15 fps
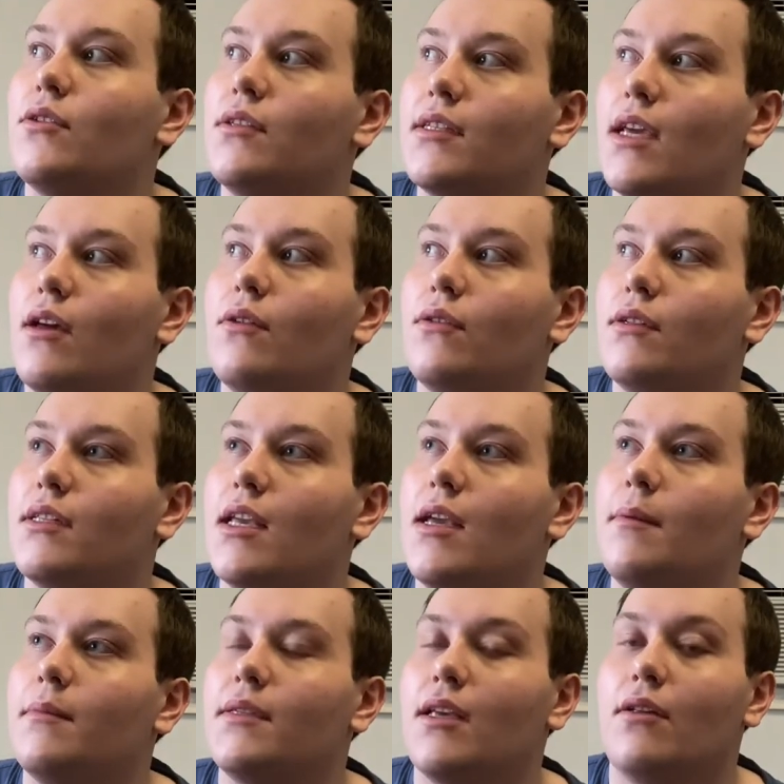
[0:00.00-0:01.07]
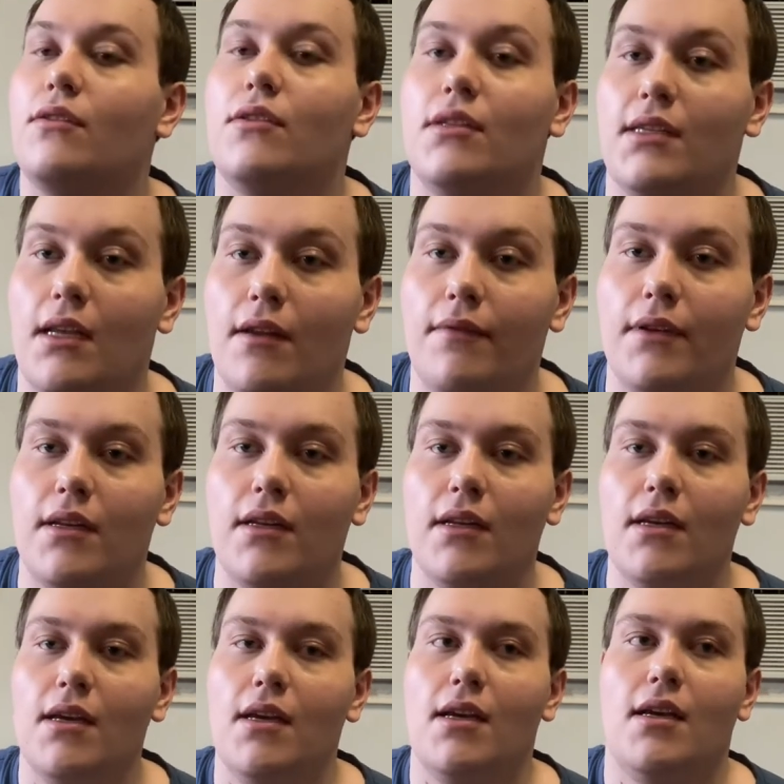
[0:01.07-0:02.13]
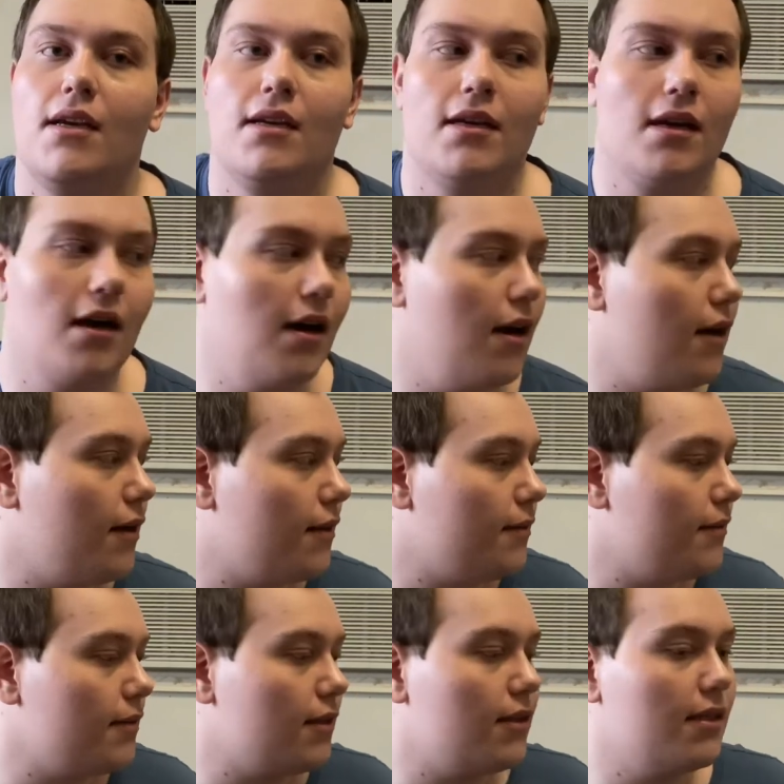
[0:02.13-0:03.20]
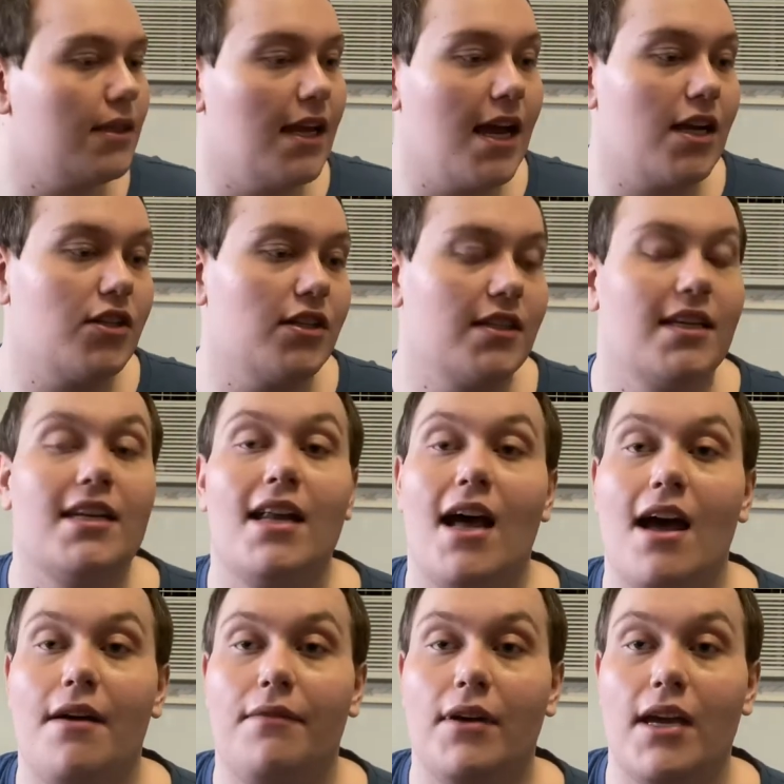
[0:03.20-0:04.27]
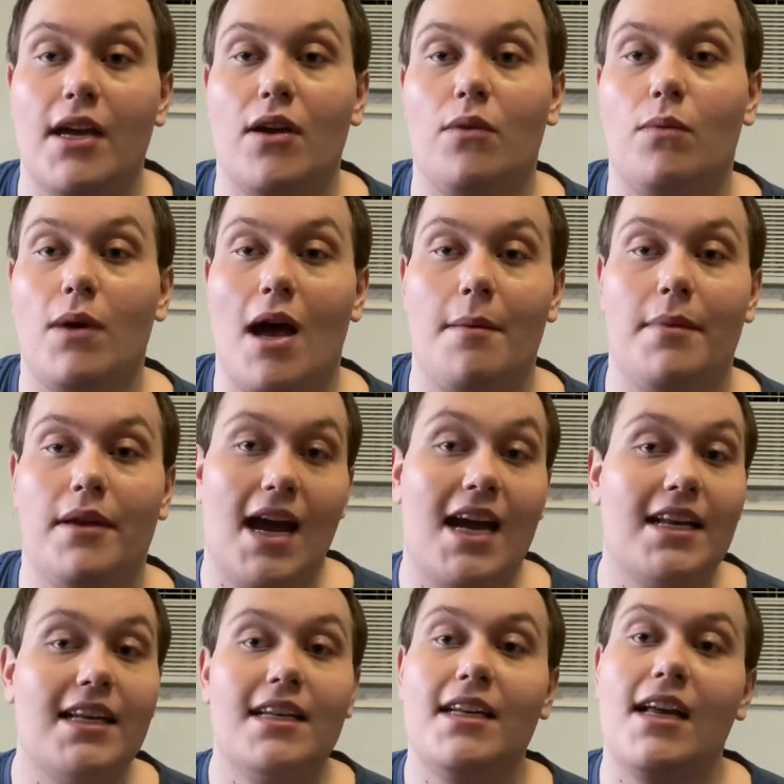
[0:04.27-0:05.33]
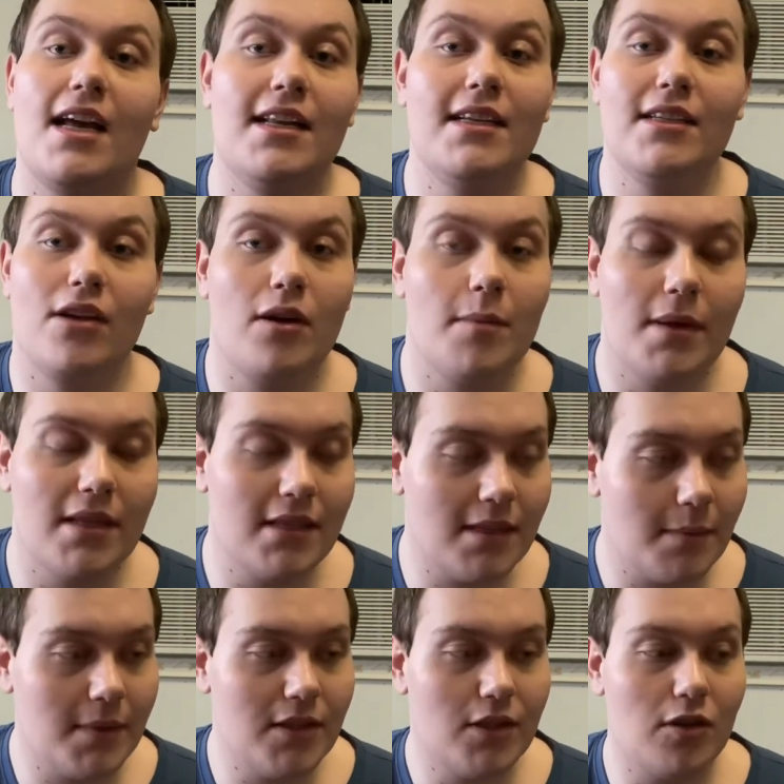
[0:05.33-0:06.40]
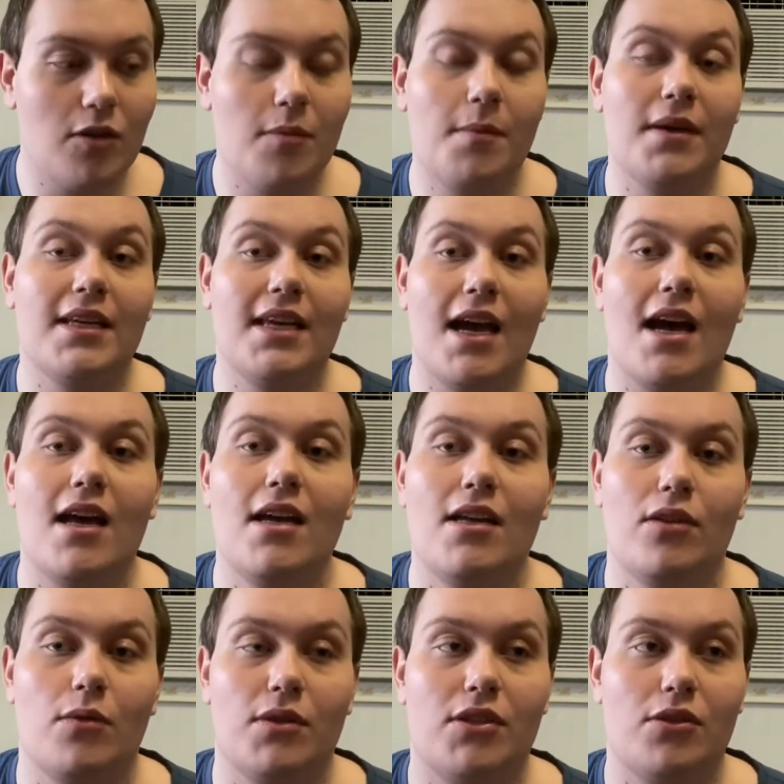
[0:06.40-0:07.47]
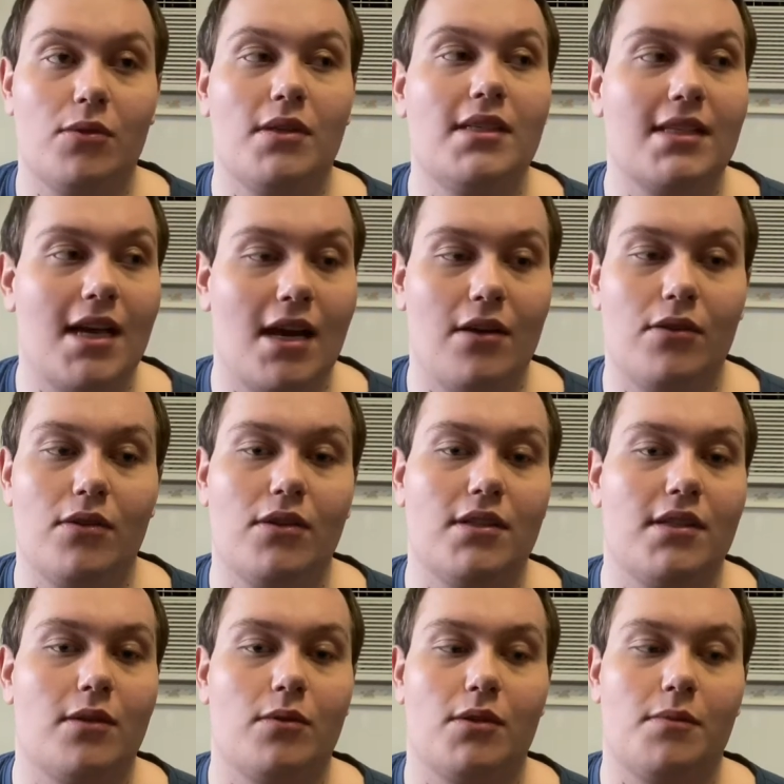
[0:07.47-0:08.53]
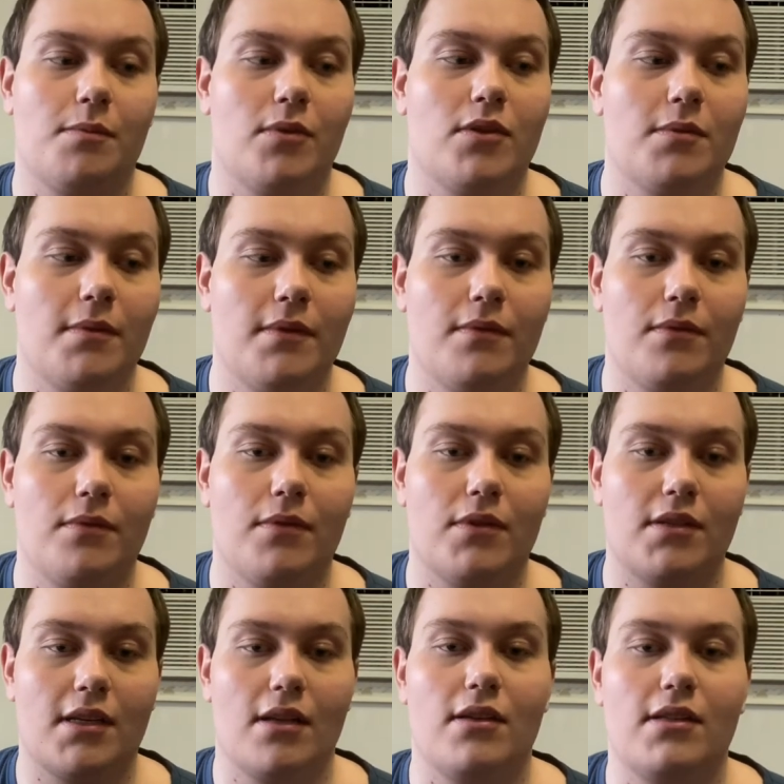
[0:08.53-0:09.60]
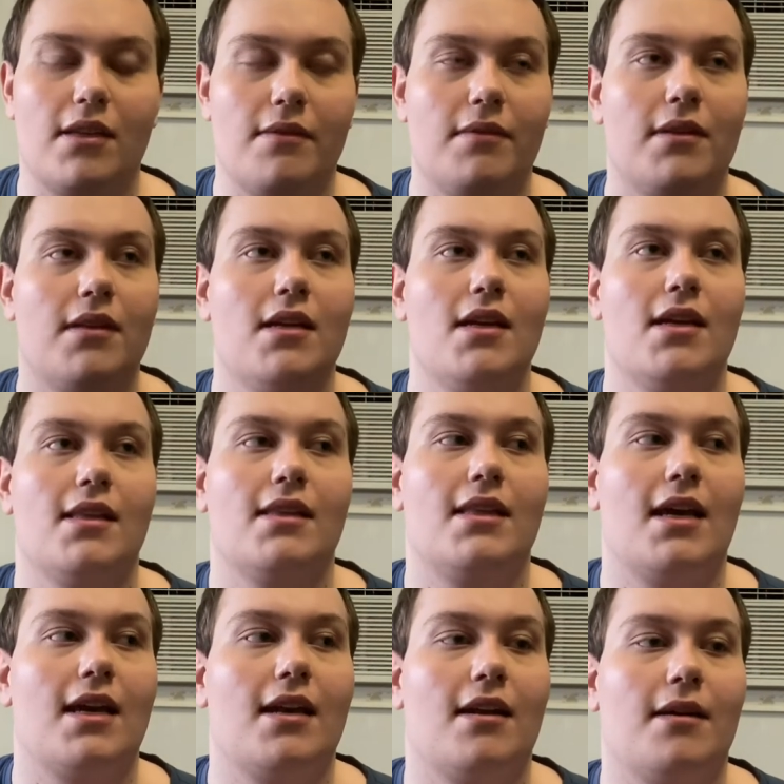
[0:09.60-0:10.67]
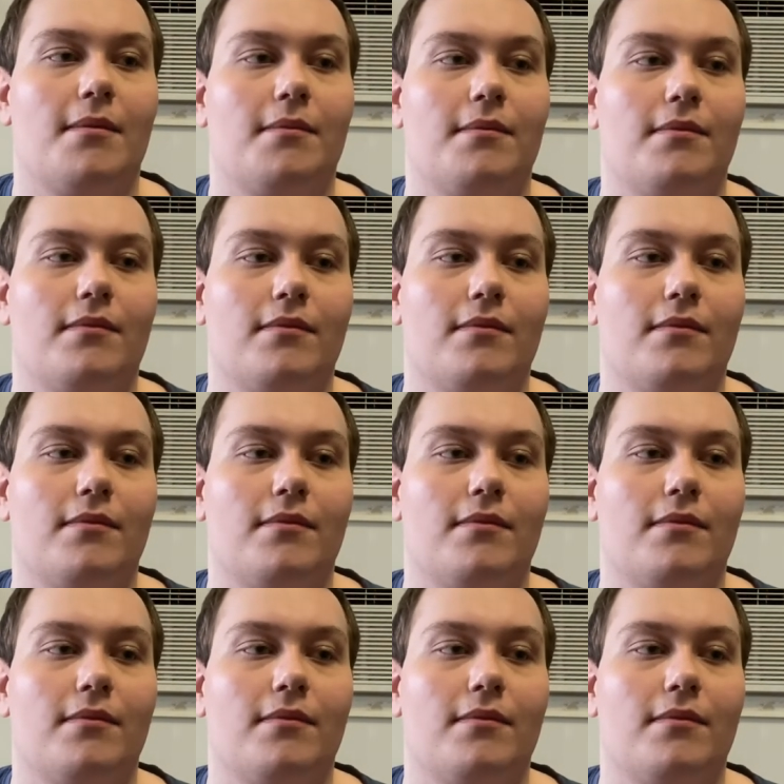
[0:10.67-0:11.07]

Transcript: Skylanders game, Skylanders Seven, uh, they actually did have a rabbit. I didn't I didn't talk about this on my channel, but yeah, there was three Skylanders that were supposed to be for Skylanders Seven that um